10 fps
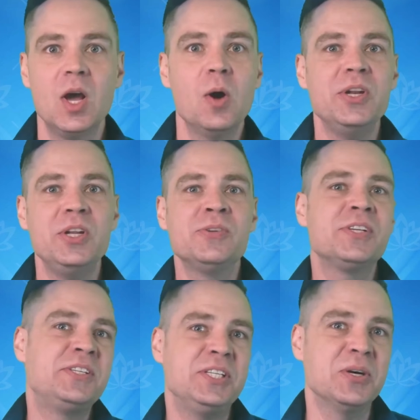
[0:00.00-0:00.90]
When
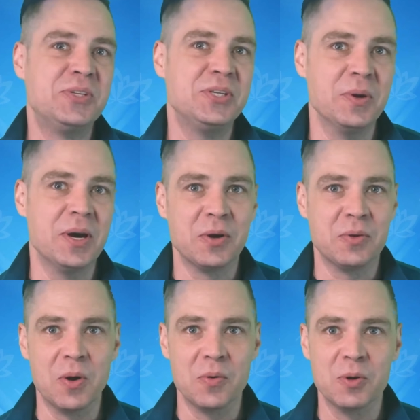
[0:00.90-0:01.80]
using CO2 in a
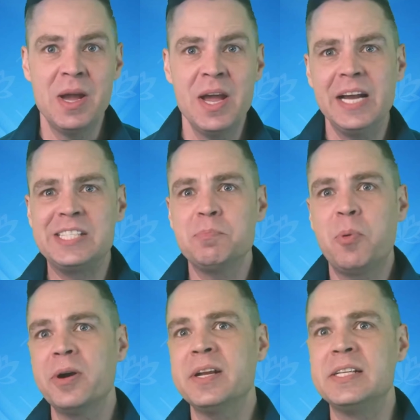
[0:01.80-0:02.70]
grow room, it's
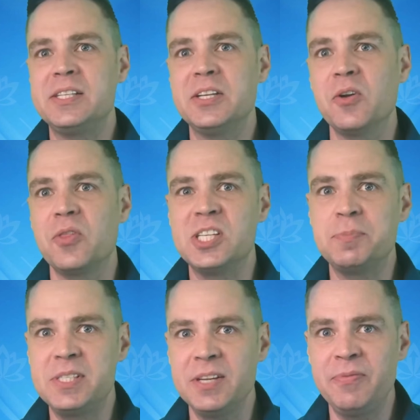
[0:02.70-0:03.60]
important to consider the
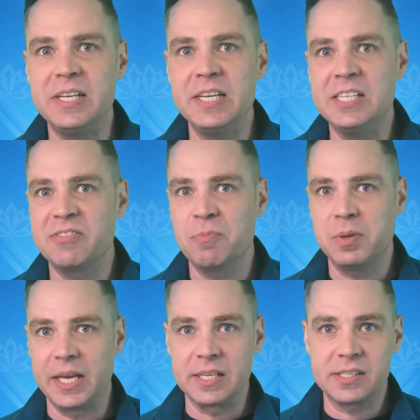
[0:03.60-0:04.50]
specific needs of the
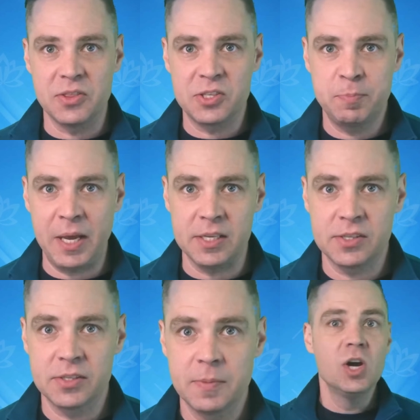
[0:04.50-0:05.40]
plants in the
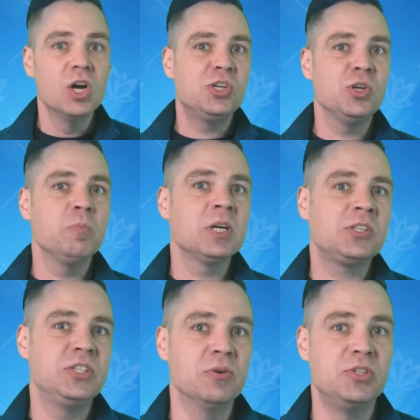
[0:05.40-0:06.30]
space. Too much
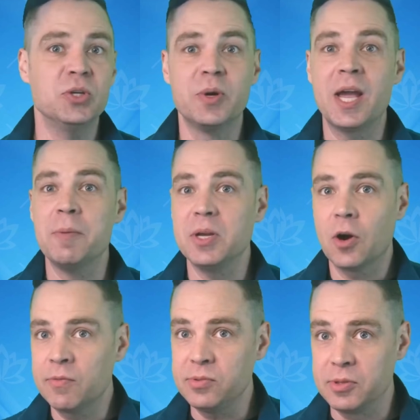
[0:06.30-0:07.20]
CO2 can be
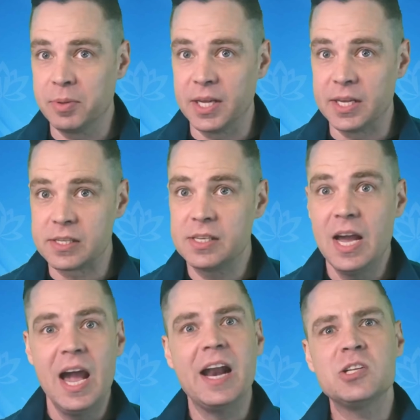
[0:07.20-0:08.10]
harmful to plants,
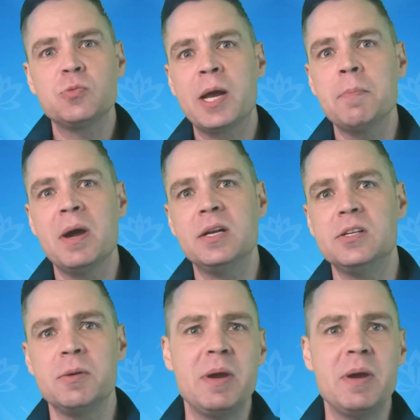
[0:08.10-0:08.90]
and it's recommended to